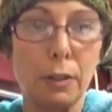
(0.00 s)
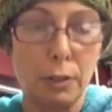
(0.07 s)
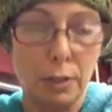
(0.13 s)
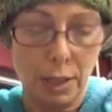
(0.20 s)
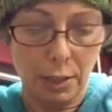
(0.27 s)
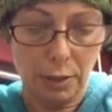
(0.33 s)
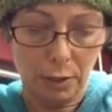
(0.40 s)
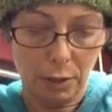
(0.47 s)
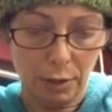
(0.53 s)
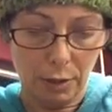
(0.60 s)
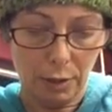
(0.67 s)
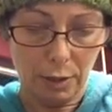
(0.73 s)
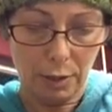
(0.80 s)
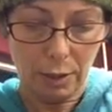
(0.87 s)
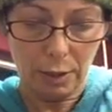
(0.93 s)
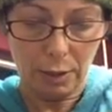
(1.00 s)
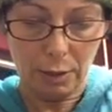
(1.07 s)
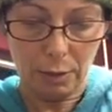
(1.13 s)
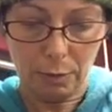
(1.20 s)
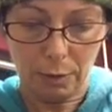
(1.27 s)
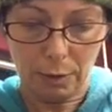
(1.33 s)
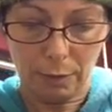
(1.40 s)
you attach yours. I just
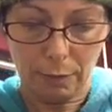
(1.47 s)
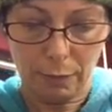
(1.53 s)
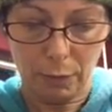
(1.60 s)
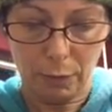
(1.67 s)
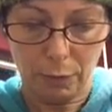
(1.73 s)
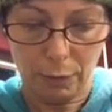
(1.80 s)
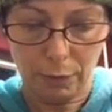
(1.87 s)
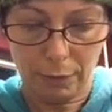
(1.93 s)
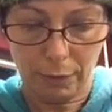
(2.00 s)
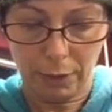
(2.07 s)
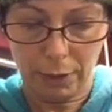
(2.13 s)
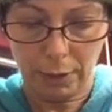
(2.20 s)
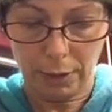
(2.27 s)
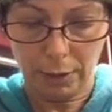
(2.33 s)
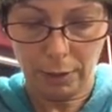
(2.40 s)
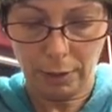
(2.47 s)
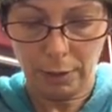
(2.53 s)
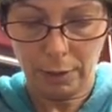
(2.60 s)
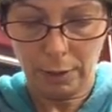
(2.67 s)
do a little fold over here.